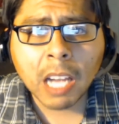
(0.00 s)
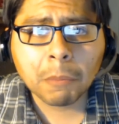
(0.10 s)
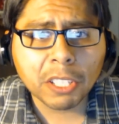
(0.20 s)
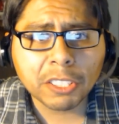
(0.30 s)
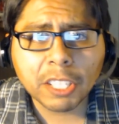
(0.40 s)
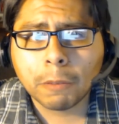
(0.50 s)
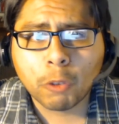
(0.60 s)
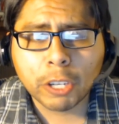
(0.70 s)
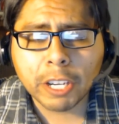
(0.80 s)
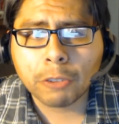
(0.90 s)
I'm going to say the
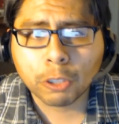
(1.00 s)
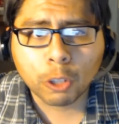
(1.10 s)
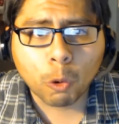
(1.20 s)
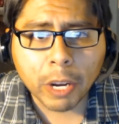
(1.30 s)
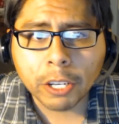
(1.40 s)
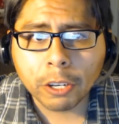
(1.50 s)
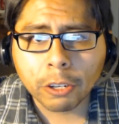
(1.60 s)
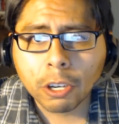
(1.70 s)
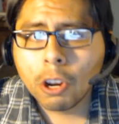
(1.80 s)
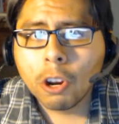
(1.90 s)
49ers are going to win
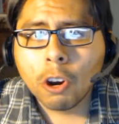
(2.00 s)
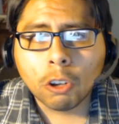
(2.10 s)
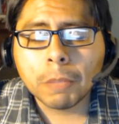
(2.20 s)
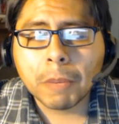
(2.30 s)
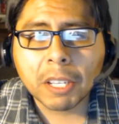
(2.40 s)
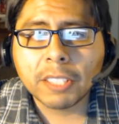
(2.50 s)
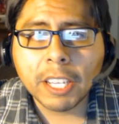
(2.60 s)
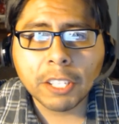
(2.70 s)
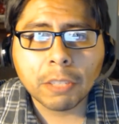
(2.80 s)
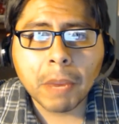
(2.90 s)
here, only because
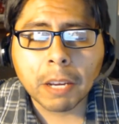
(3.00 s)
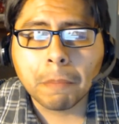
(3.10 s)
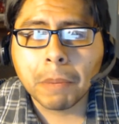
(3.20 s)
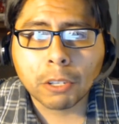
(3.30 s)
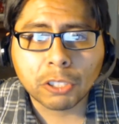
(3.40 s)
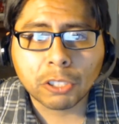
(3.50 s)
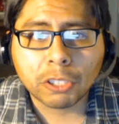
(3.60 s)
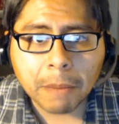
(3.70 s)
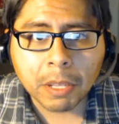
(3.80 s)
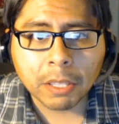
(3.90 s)
they need to make a bigger
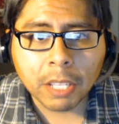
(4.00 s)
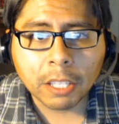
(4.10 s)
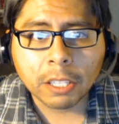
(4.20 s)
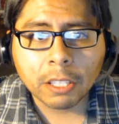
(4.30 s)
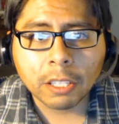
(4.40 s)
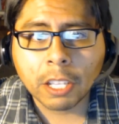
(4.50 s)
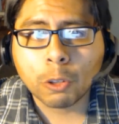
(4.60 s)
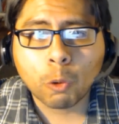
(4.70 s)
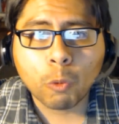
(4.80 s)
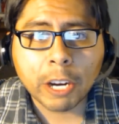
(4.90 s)
statement than
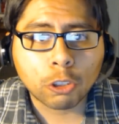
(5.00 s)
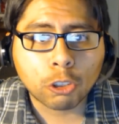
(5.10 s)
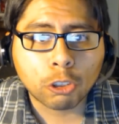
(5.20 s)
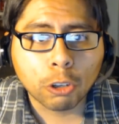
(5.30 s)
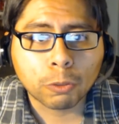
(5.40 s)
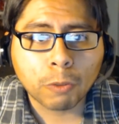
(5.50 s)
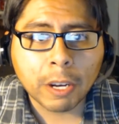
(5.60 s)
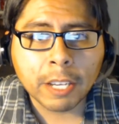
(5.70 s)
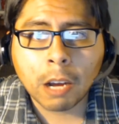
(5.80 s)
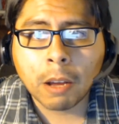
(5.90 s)
their record shows
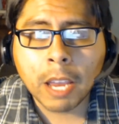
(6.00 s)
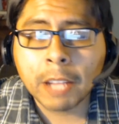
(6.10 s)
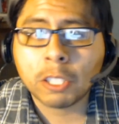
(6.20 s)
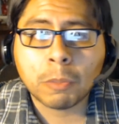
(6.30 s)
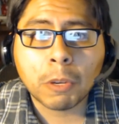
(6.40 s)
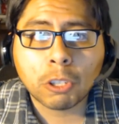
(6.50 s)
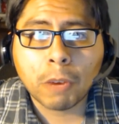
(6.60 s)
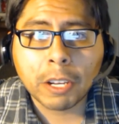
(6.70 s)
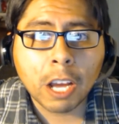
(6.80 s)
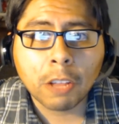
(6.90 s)
right now. And
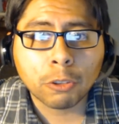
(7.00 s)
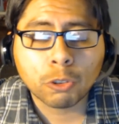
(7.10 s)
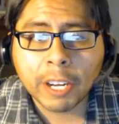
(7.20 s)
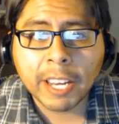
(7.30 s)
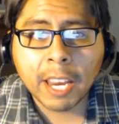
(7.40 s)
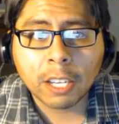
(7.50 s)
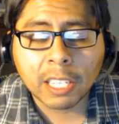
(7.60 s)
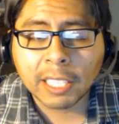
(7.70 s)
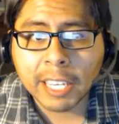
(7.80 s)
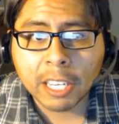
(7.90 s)
especially right now, they're trying to
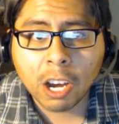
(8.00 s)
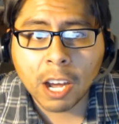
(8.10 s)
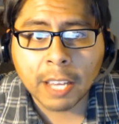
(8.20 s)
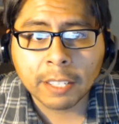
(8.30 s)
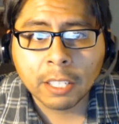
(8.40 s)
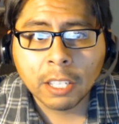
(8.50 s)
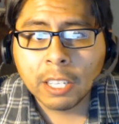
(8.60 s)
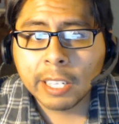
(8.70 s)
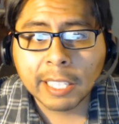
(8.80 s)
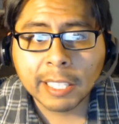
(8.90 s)
cling on
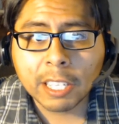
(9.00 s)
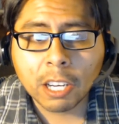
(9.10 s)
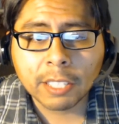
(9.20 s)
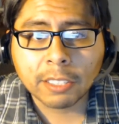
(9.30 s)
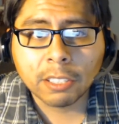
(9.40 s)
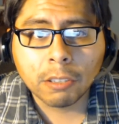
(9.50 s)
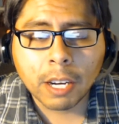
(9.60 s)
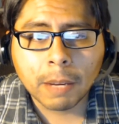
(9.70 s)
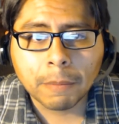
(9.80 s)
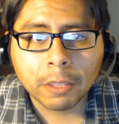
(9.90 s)
to
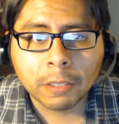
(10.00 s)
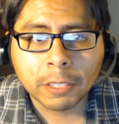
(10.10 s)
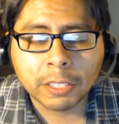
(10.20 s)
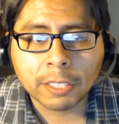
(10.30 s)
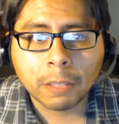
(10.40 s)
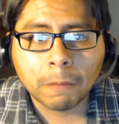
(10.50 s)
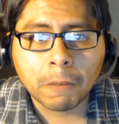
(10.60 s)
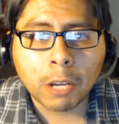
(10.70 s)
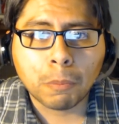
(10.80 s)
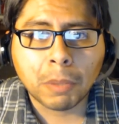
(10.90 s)
the 6th and
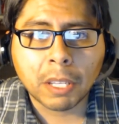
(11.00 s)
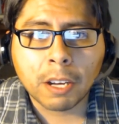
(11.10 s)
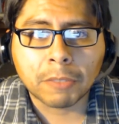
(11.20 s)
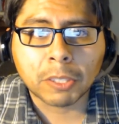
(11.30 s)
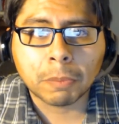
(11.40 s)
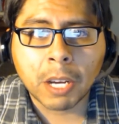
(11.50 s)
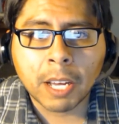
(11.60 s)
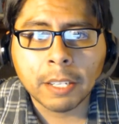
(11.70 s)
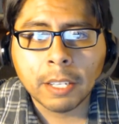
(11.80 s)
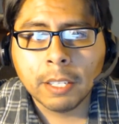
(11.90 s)
final playoff
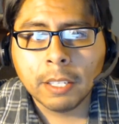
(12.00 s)
spot.